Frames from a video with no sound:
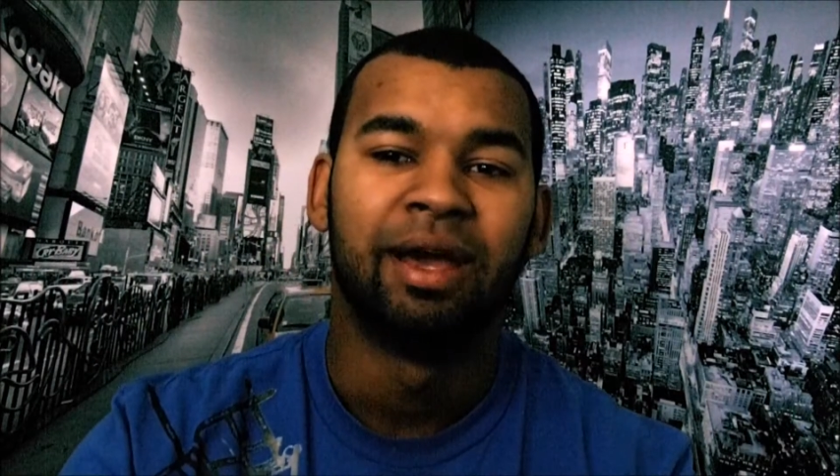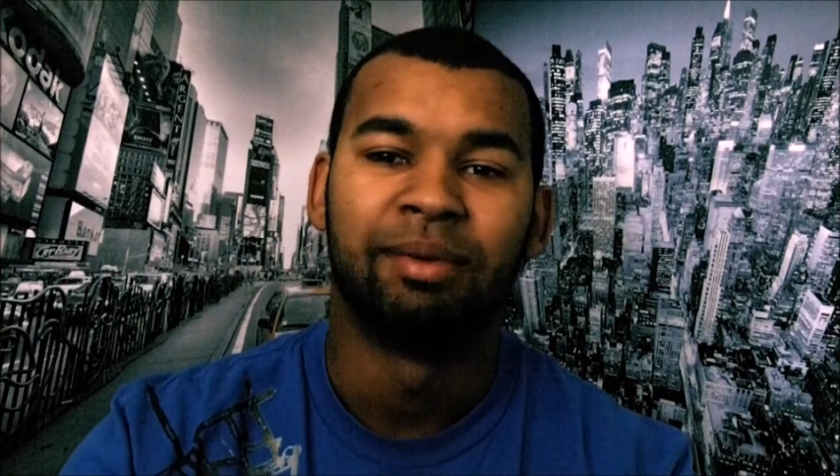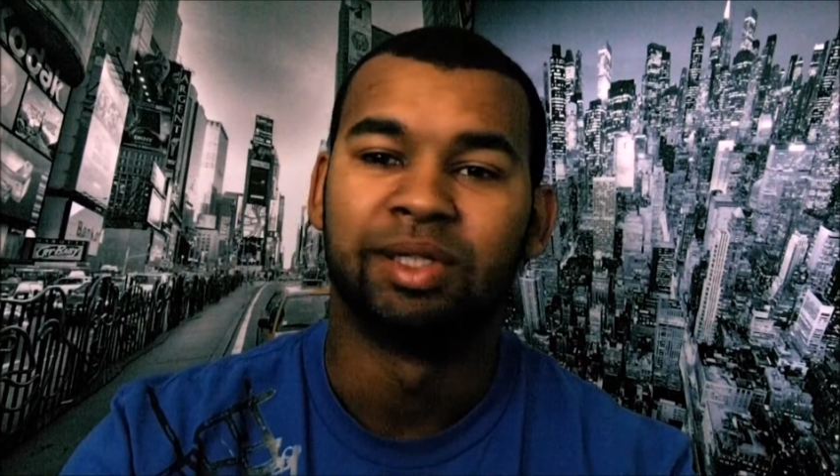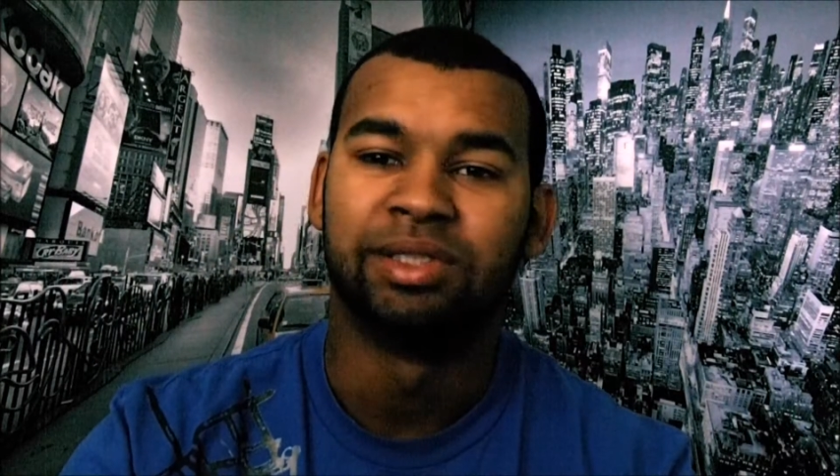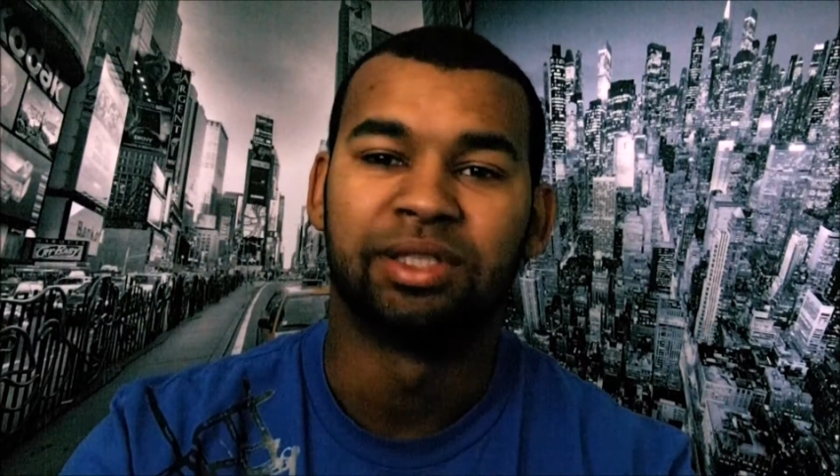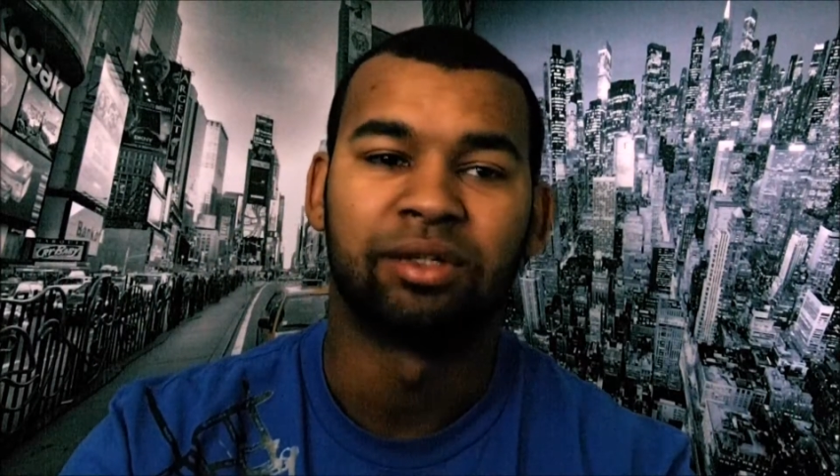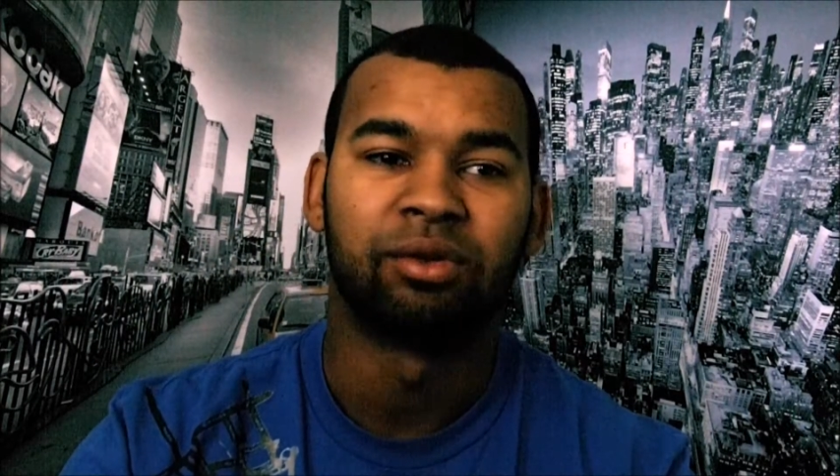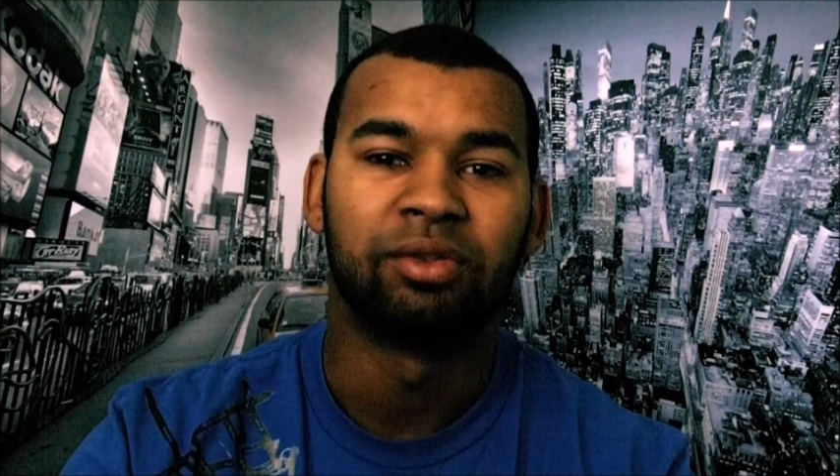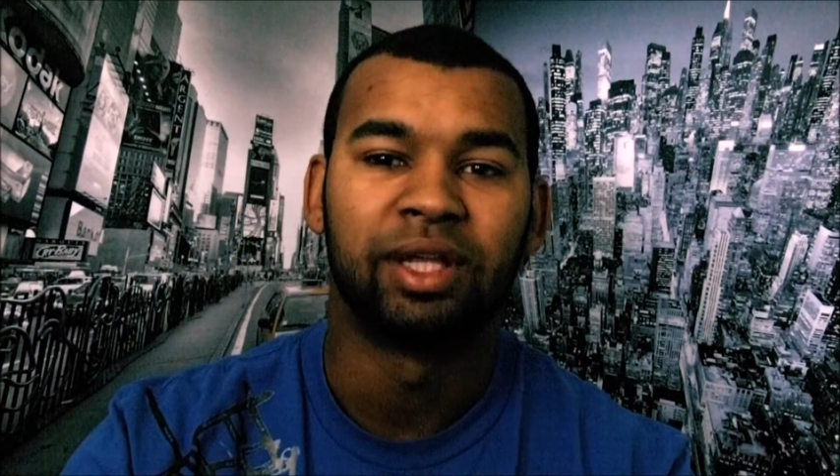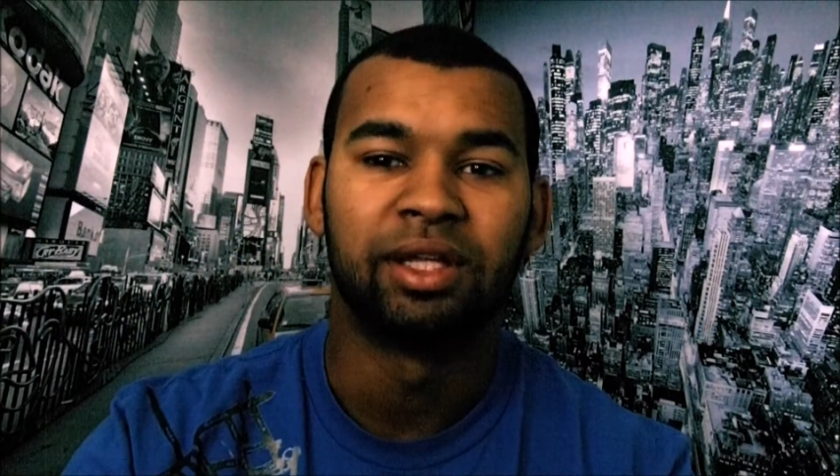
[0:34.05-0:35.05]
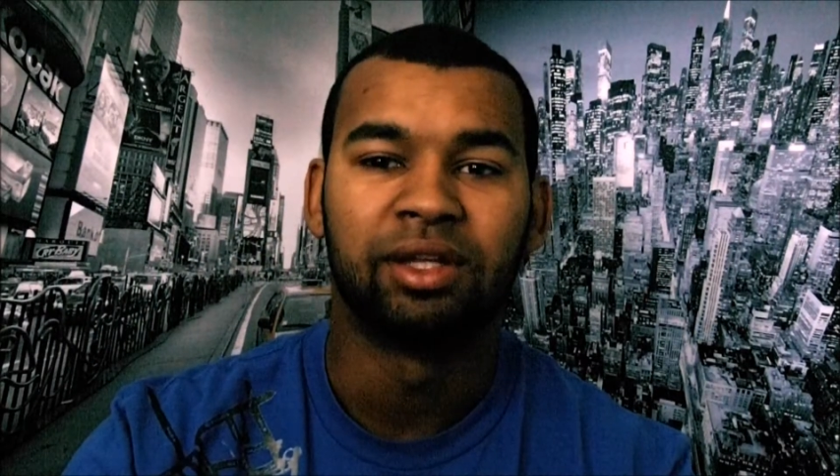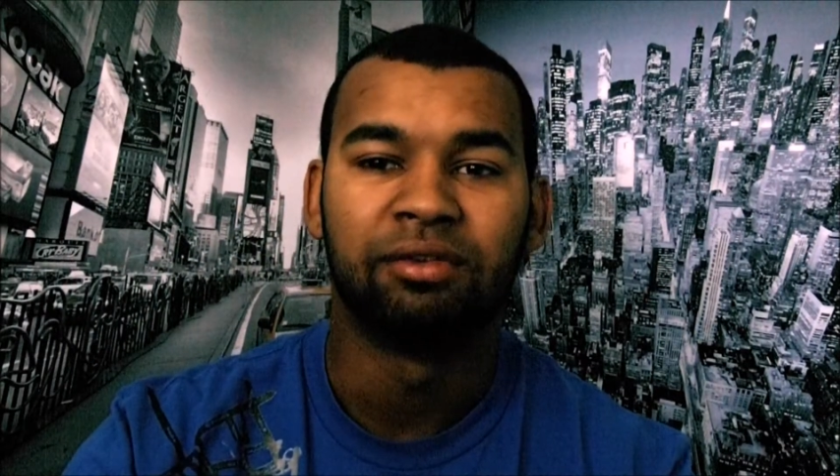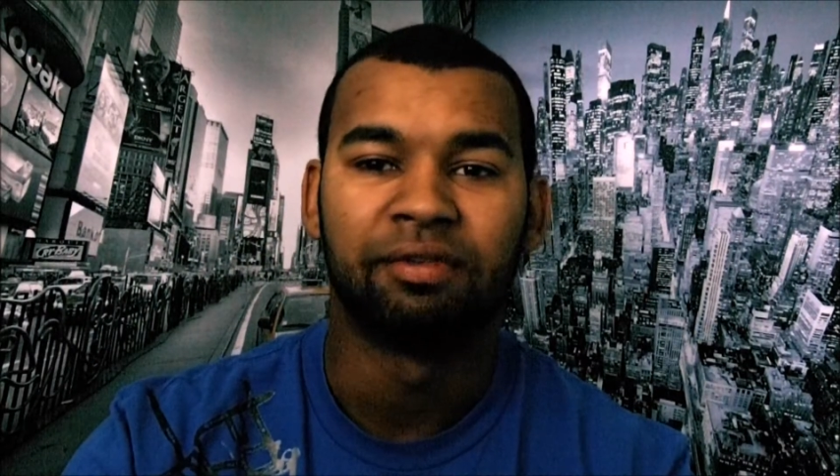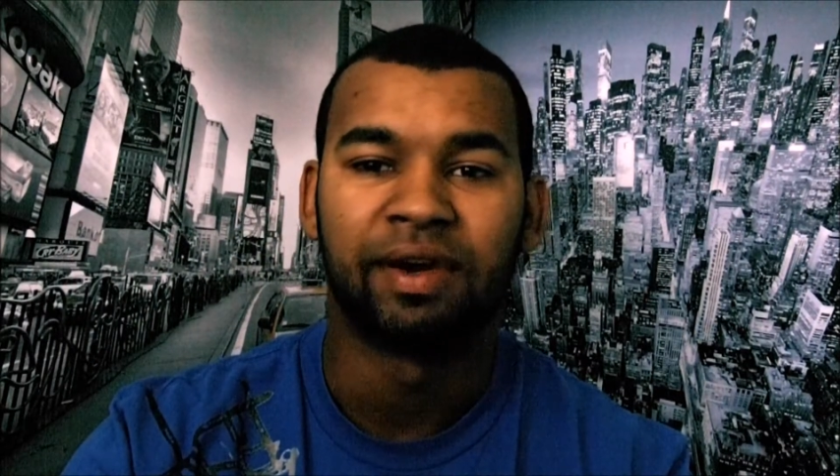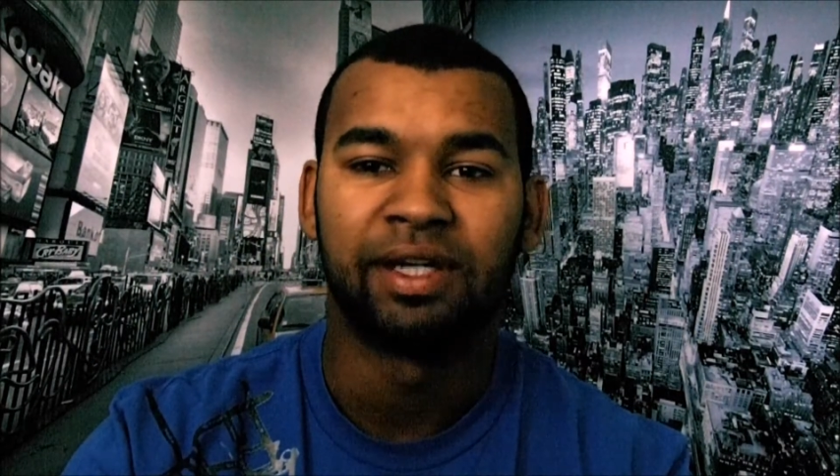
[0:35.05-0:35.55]
because I don't think the
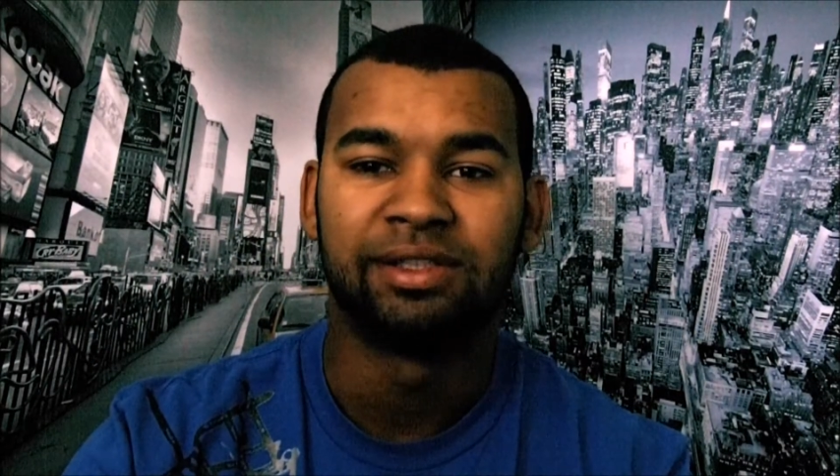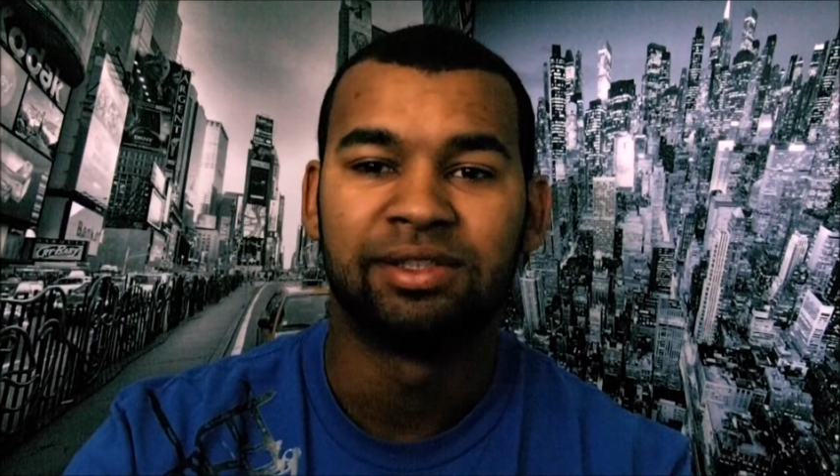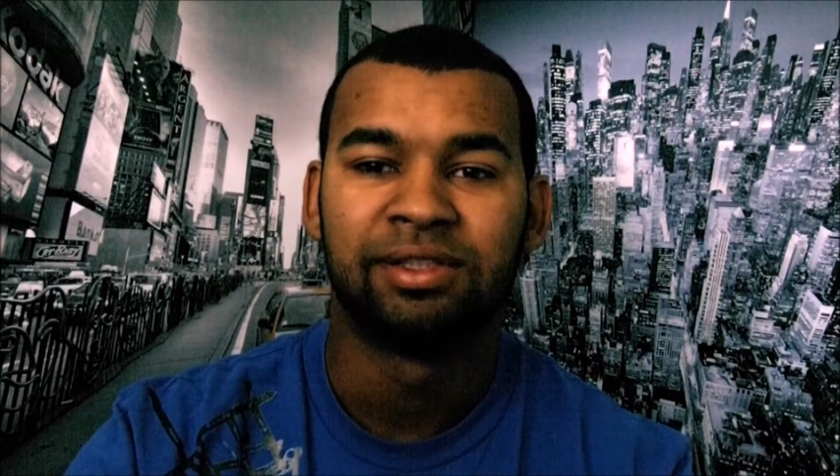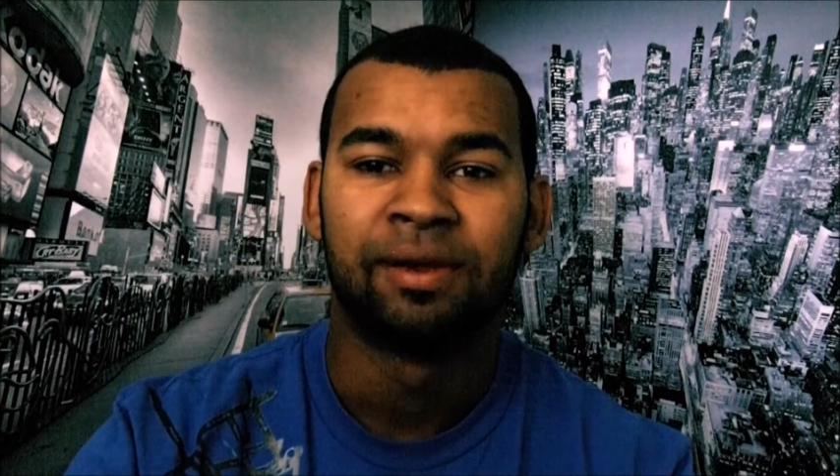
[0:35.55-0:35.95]
other fights,